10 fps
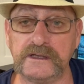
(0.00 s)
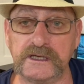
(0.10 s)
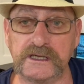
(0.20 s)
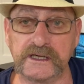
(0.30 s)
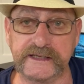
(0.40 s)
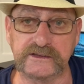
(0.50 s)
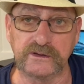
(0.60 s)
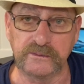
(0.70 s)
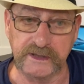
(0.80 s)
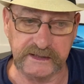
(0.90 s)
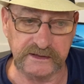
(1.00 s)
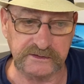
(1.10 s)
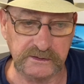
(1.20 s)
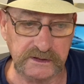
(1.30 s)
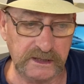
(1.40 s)
I get to it when I get
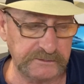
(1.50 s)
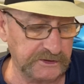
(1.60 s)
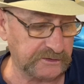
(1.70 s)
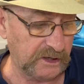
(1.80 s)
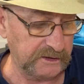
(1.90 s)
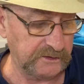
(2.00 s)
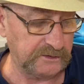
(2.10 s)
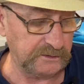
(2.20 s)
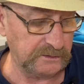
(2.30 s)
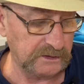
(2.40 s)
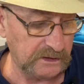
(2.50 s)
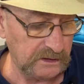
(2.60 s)
to it. I'm just trying to do